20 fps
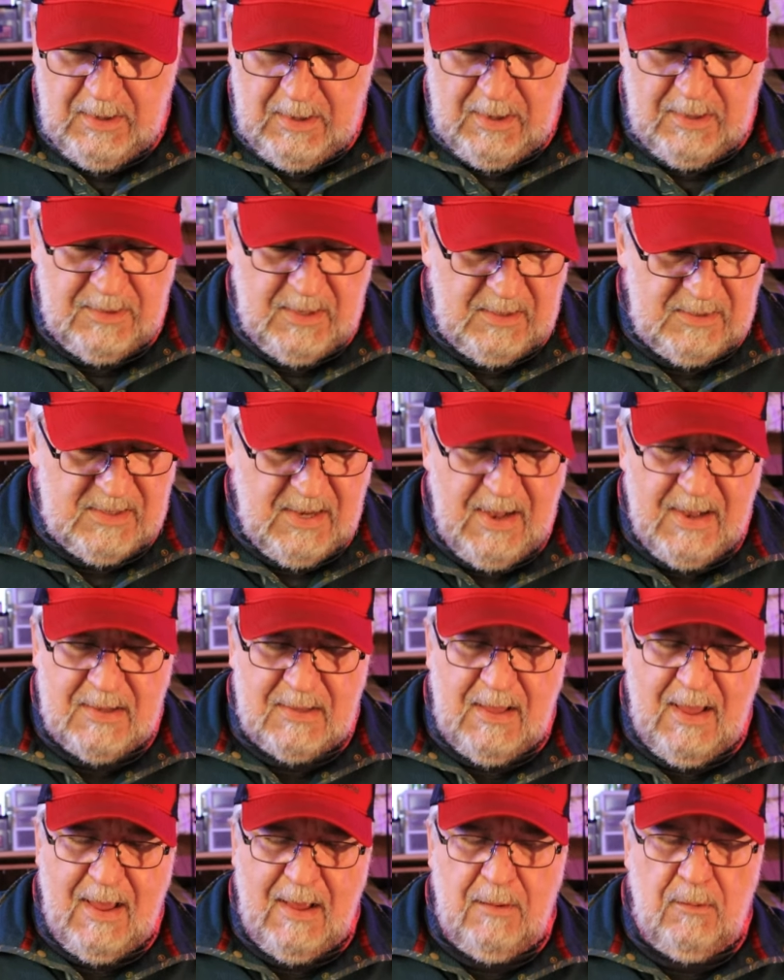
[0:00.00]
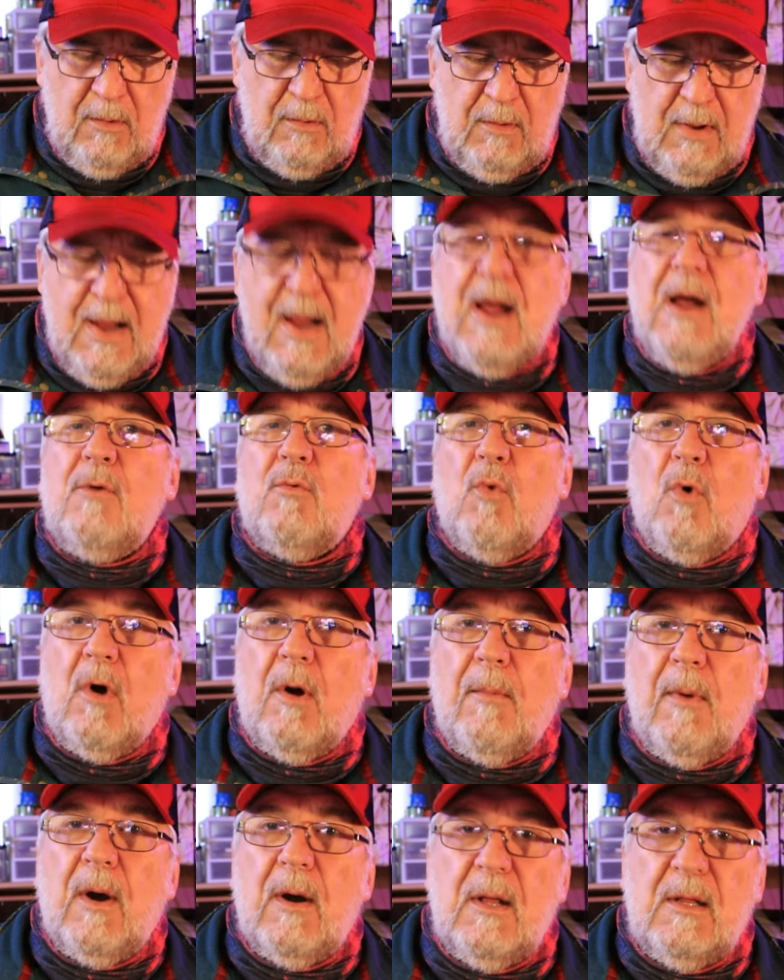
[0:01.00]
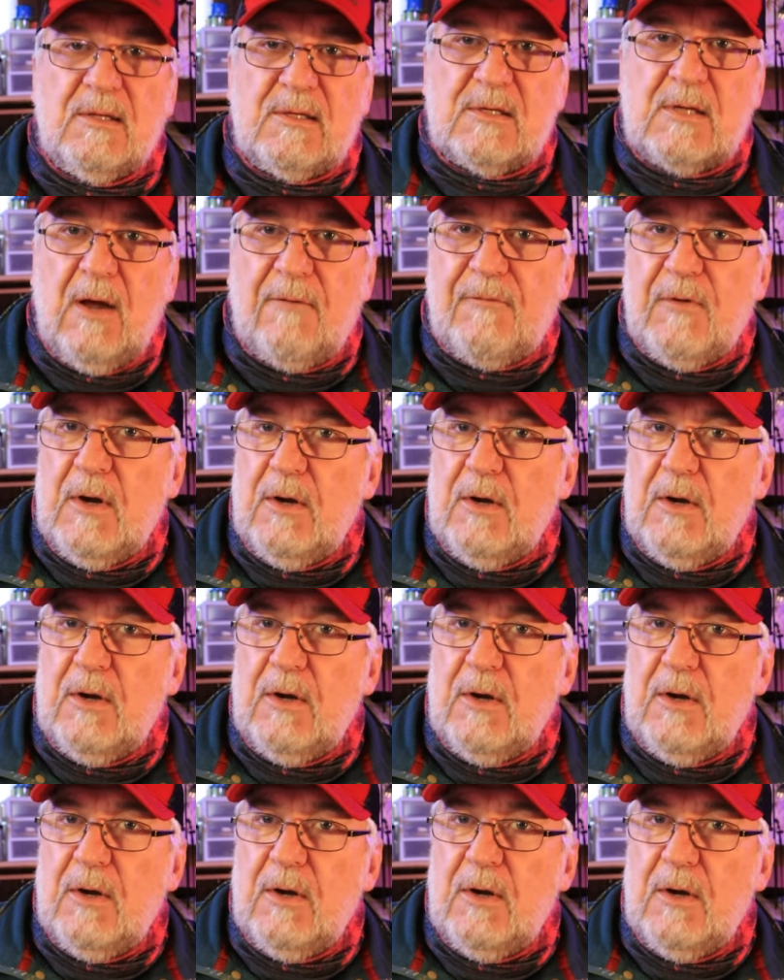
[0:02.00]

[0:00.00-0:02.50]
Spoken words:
And then take that hand warmer and stuff